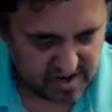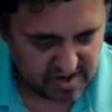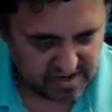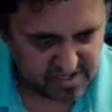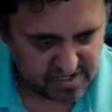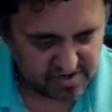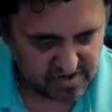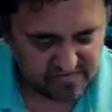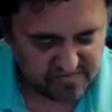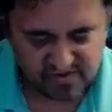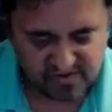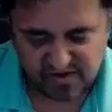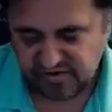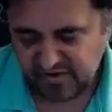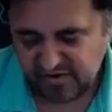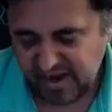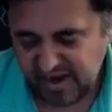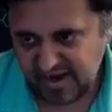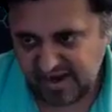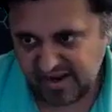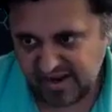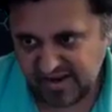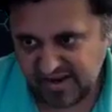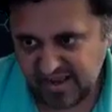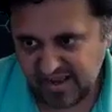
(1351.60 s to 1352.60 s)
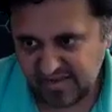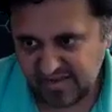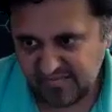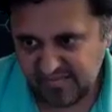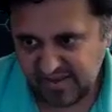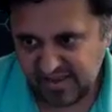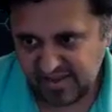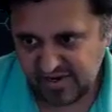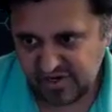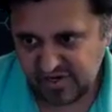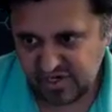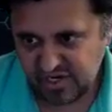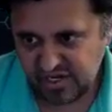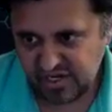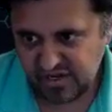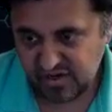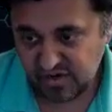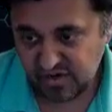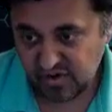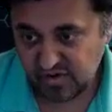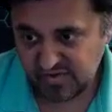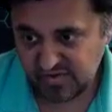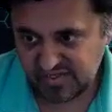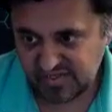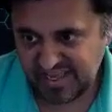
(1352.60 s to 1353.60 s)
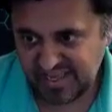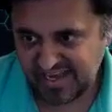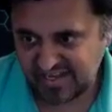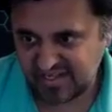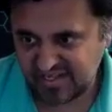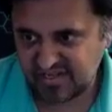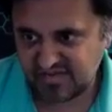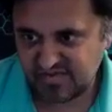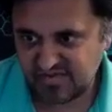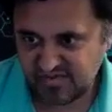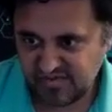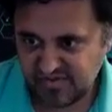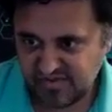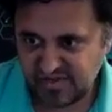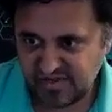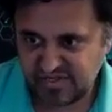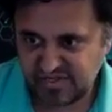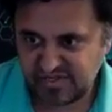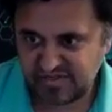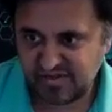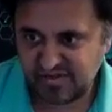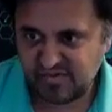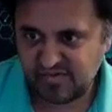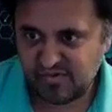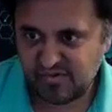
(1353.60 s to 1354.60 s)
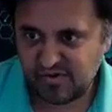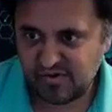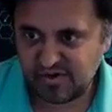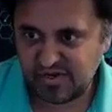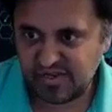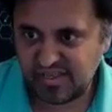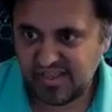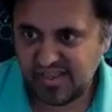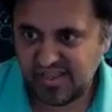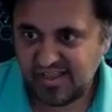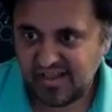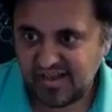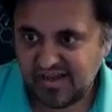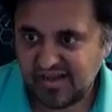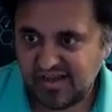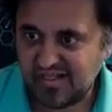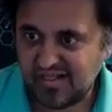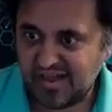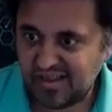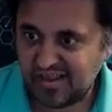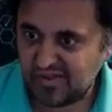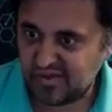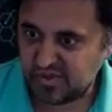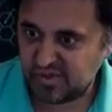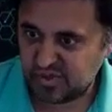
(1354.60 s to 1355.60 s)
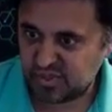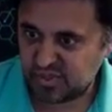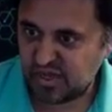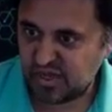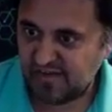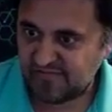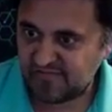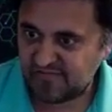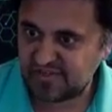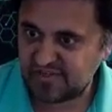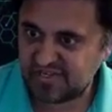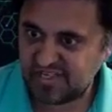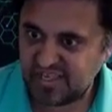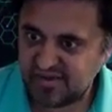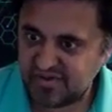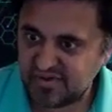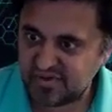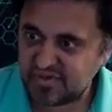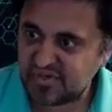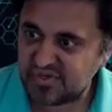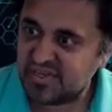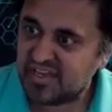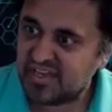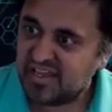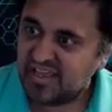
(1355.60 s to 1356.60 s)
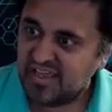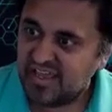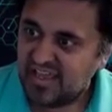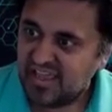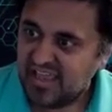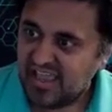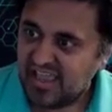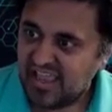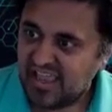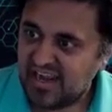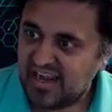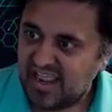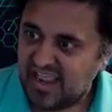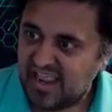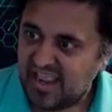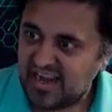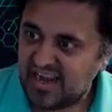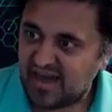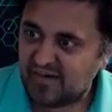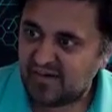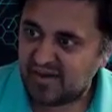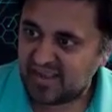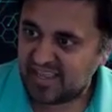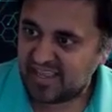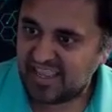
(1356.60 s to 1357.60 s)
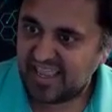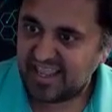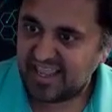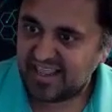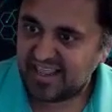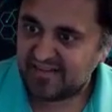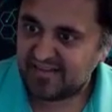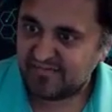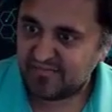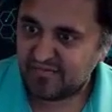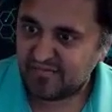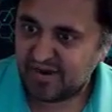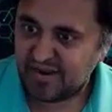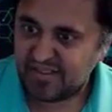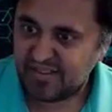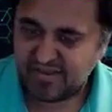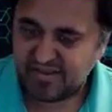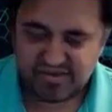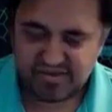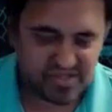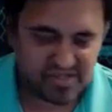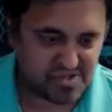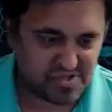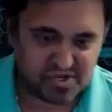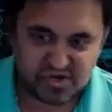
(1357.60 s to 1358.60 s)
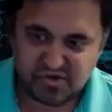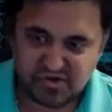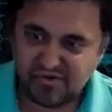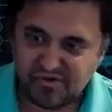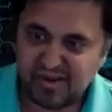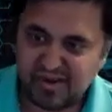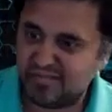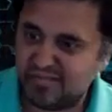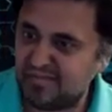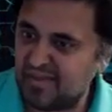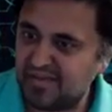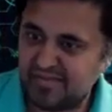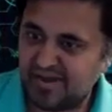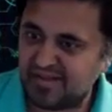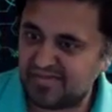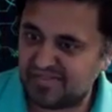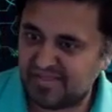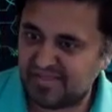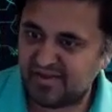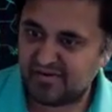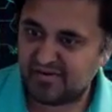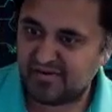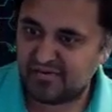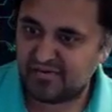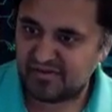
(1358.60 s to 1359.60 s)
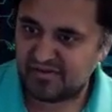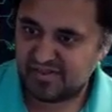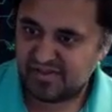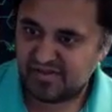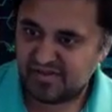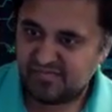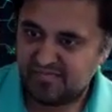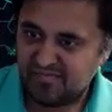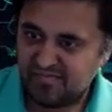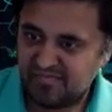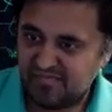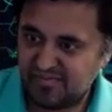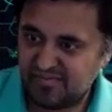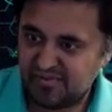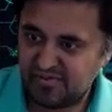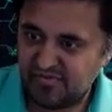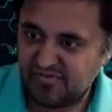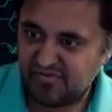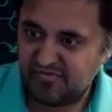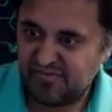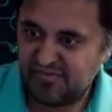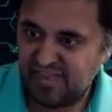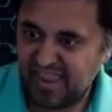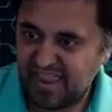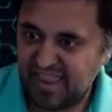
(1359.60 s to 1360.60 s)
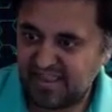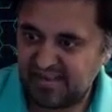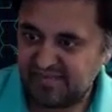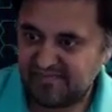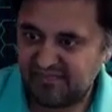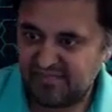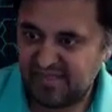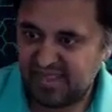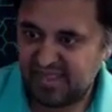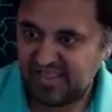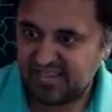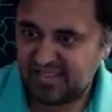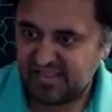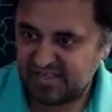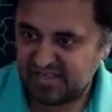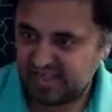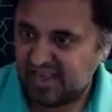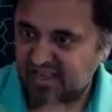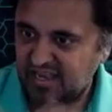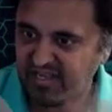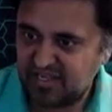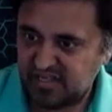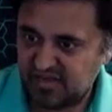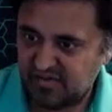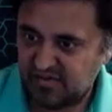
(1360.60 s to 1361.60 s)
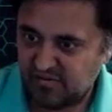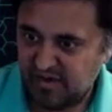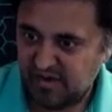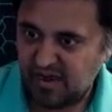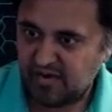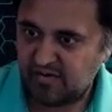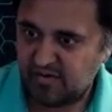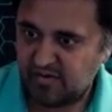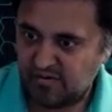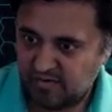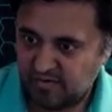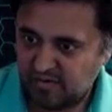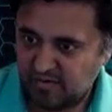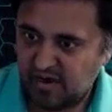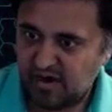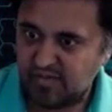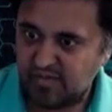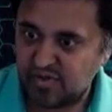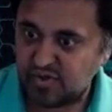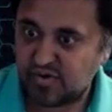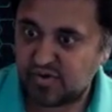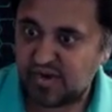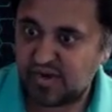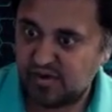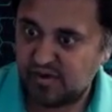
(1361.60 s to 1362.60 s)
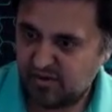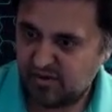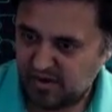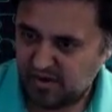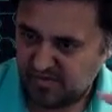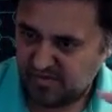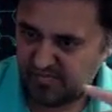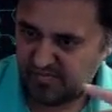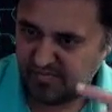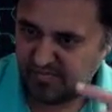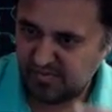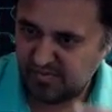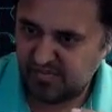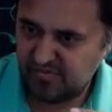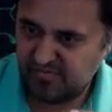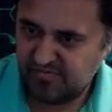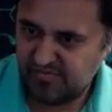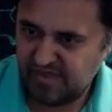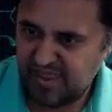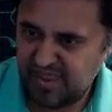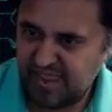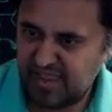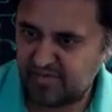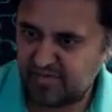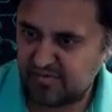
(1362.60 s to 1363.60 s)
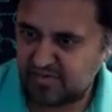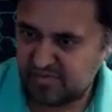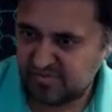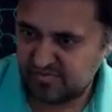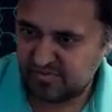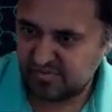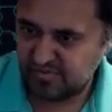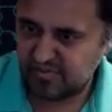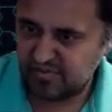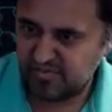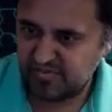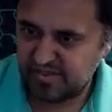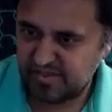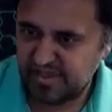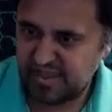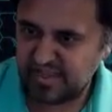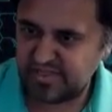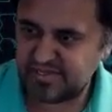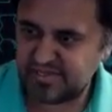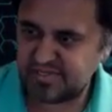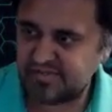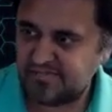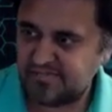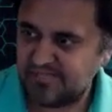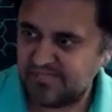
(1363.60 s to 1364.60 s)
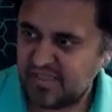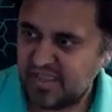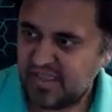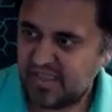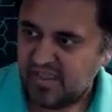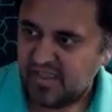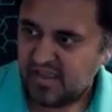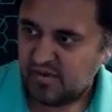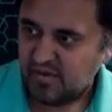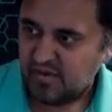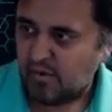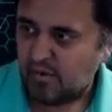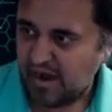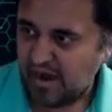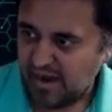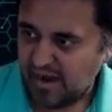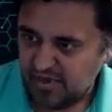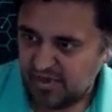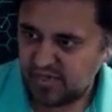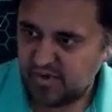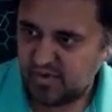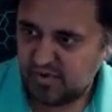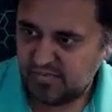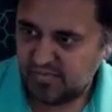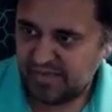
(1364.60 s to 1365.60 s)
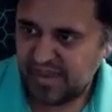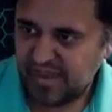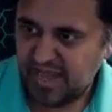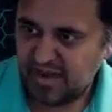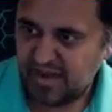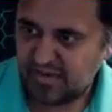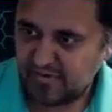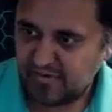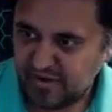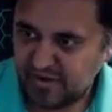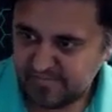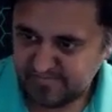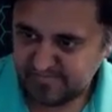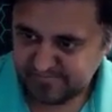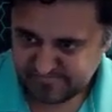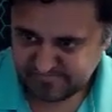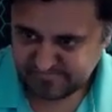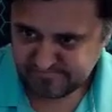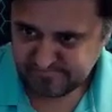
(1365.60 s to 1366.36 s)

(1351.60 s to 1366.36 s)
took for granted at P&G and Goldman Sachs and some of the places that I worked a lot of those soft skills, and now I get it, right? There's a great meme out there with a blue fan, and this guy's telling requirements, right? I want a blue fan with blue blades, wired to a battery,